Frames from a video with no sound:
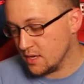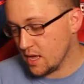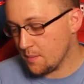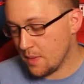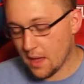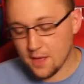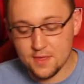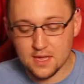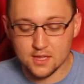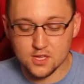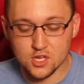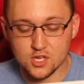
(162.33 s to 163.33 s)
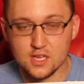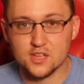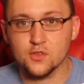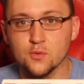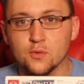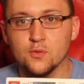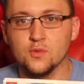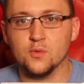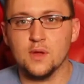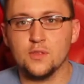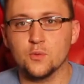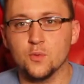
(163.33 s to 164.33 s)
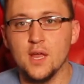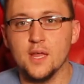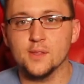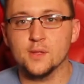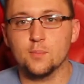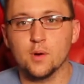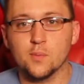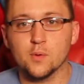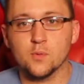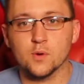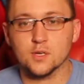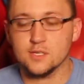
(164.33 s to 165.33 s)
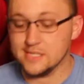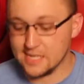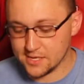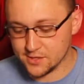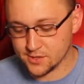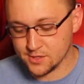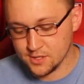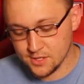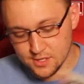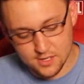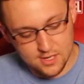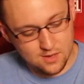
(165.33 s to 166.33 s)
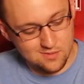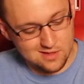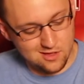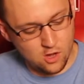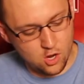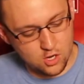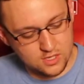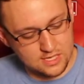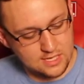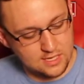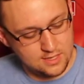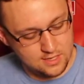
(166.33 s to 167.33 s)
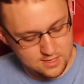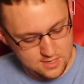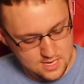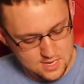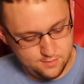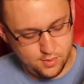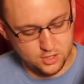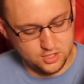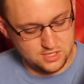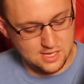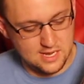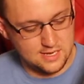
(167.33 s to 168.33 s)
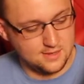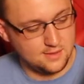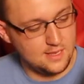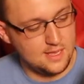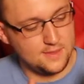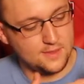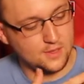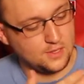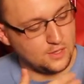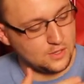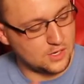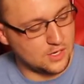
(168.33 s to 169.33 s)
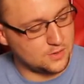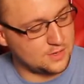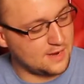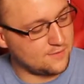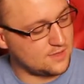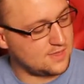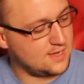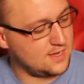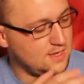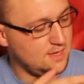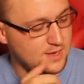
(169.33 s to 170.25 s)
I mean, I think it's just like the way the red and the purple work together with Harley and Punchline and then the logo and everything.